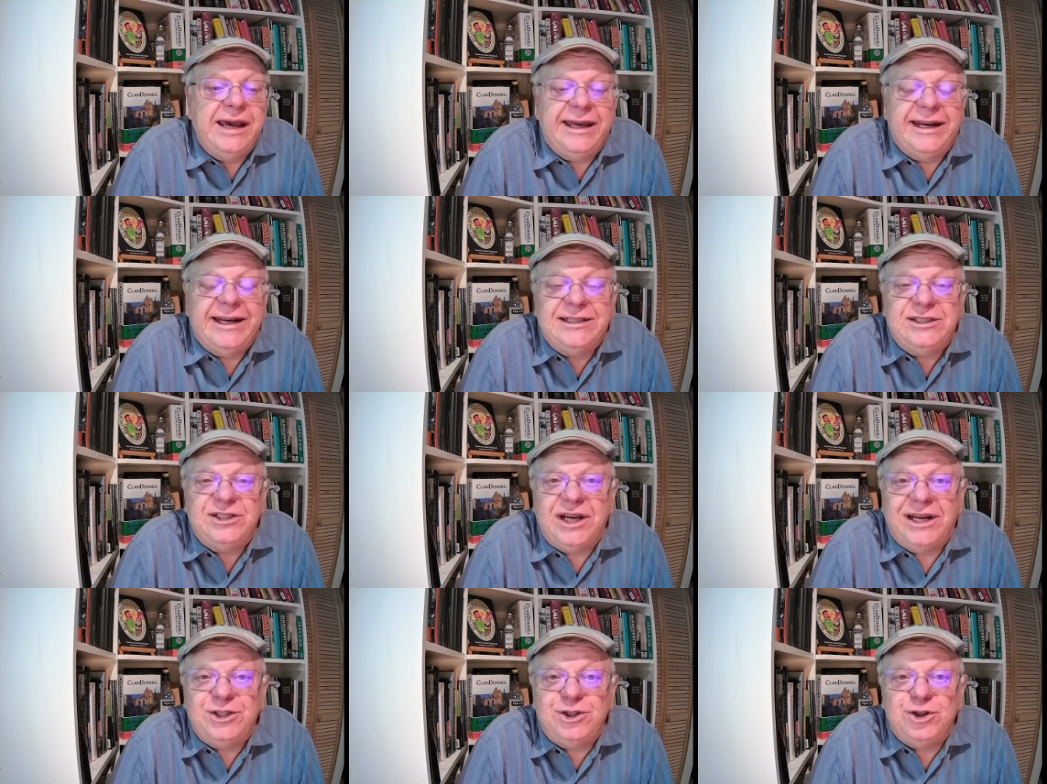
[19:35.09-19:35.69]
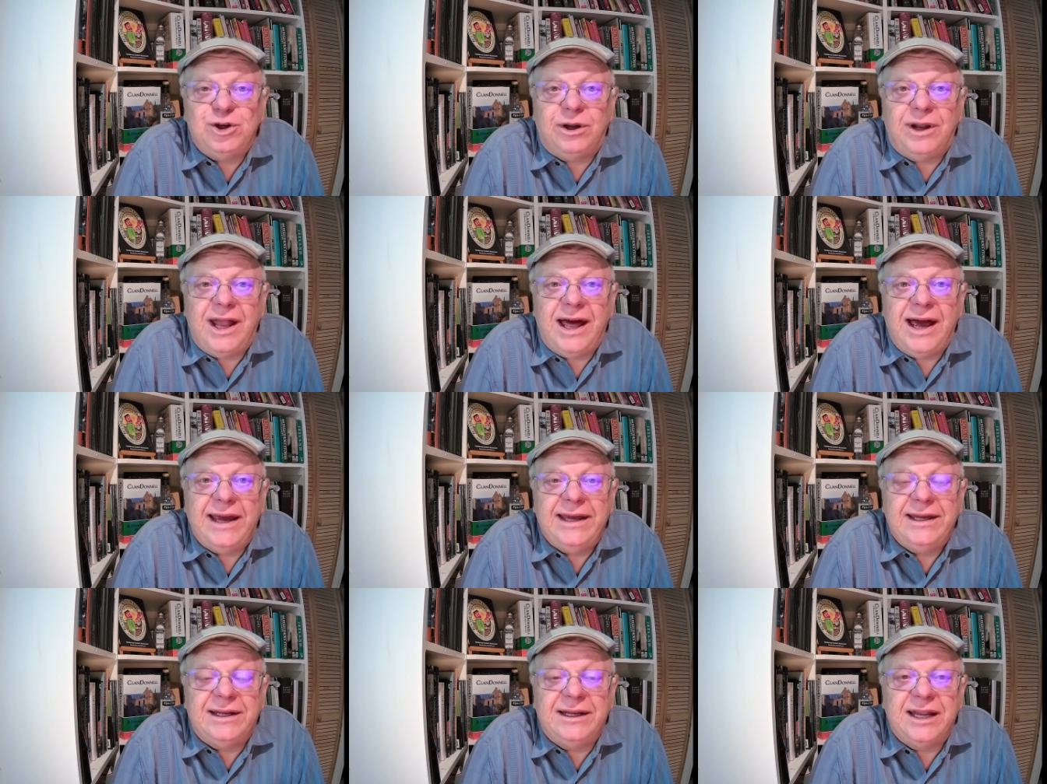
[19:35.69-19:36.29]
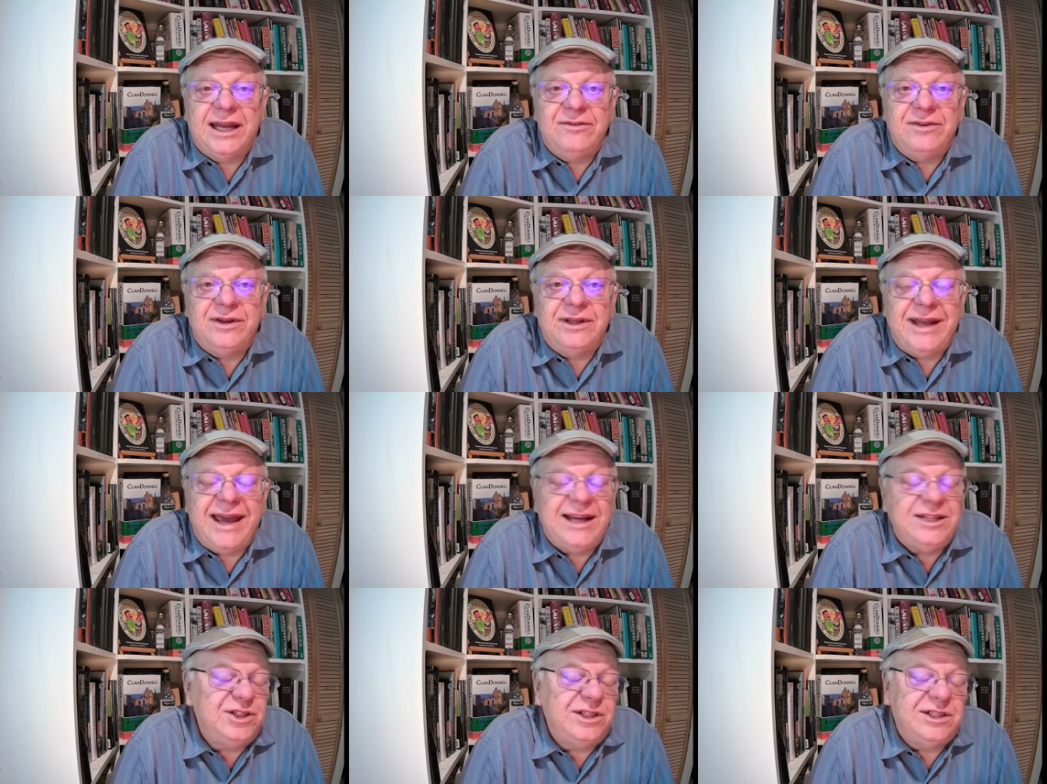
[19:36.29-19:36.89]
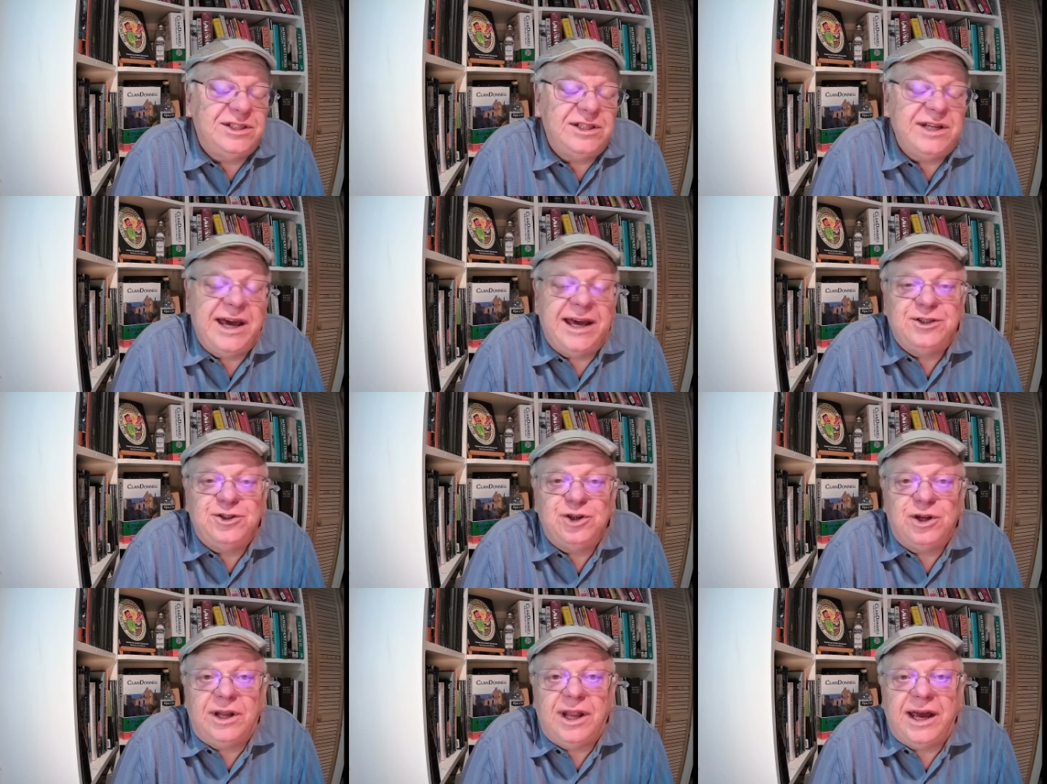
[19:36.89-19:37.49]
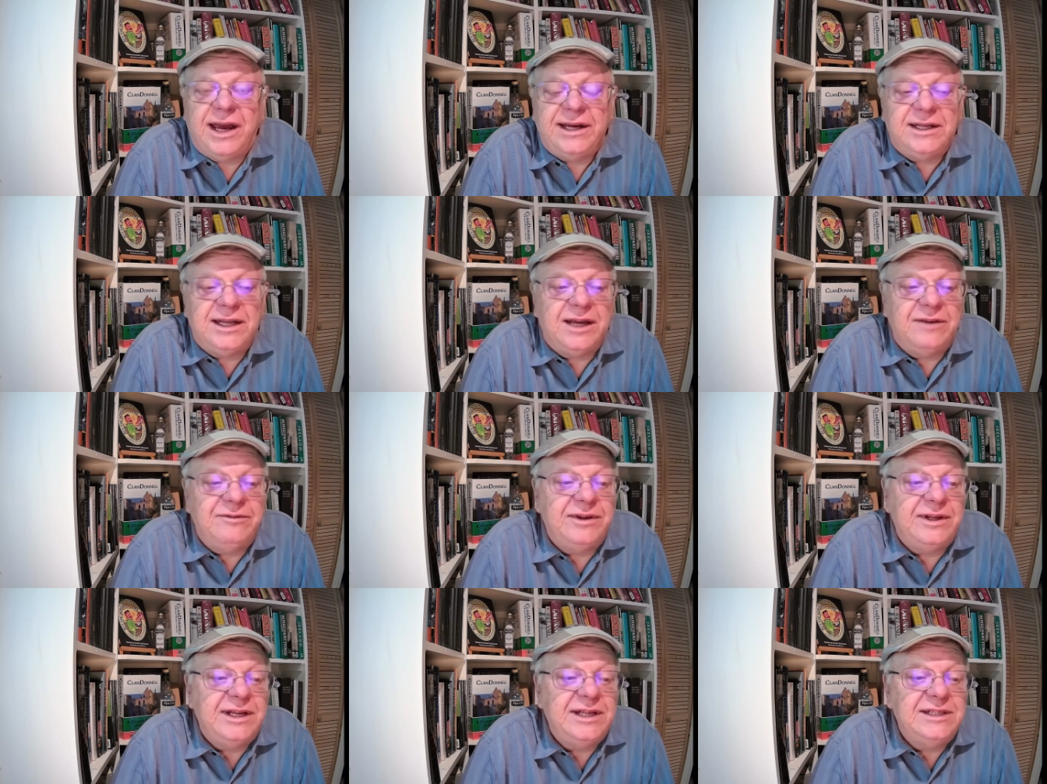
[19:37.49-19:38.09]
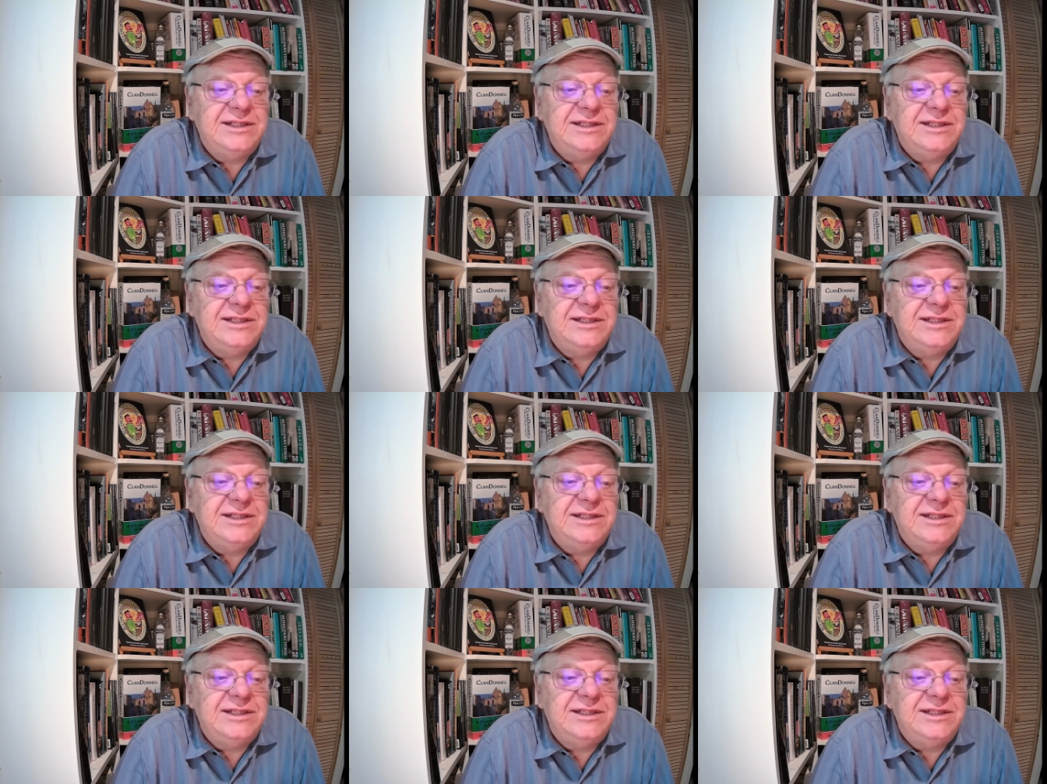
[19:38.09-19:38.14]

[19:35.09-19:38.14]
and it's on July 11. Actually, it's not July 11.